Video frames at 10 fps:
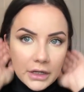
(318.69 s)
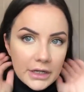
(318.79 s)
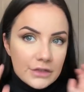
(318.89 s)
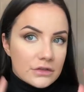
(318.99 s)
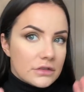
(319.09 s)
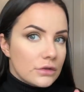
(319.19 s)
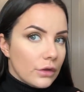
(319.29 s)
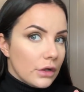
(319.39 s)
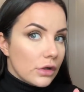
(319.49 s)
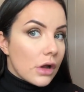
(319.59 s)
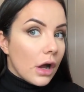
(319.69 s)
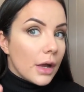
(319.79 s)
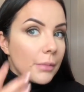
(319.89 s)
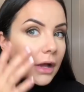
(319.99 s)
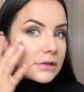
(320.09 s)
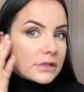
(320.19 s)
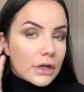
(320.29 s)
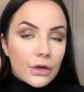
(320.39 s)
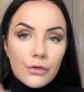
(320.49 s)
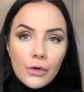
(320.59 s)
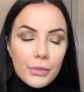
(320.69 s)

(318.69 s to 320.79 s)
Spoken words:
It's just not the look I personally go for,